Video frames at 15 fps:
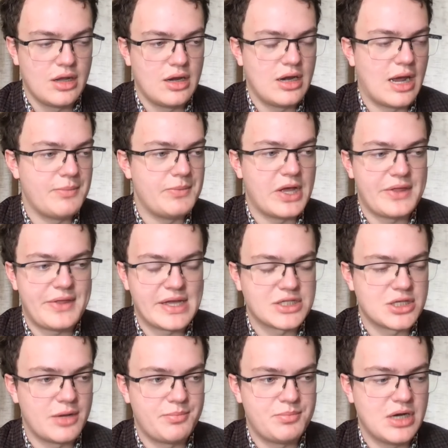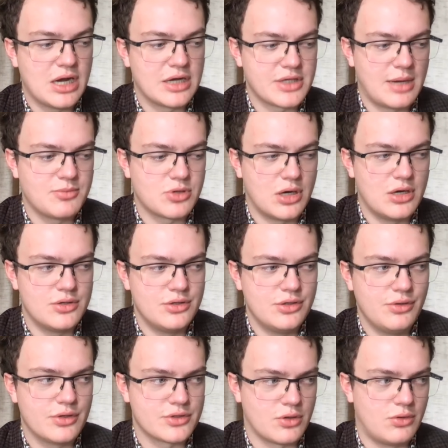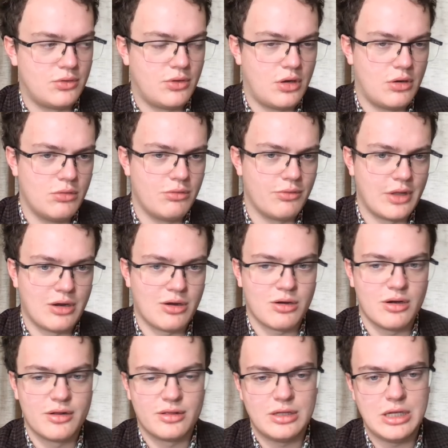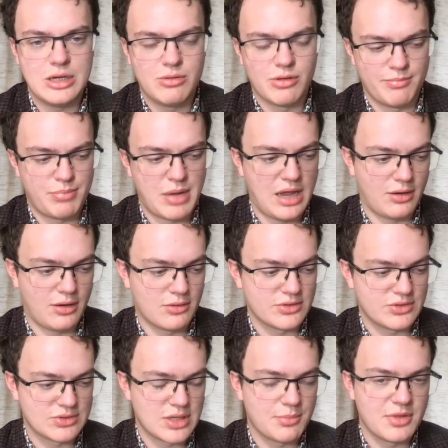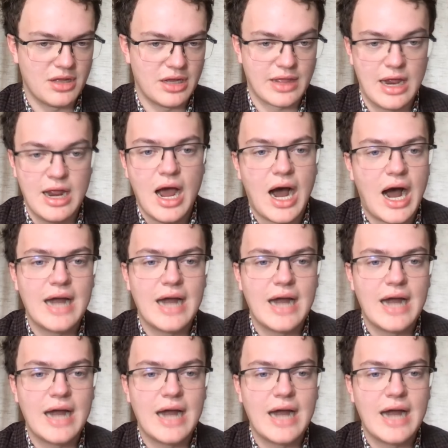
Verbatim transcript: Now, now, that's not because I'm trying to do this whole, oh, they're in league with bankers or something like that.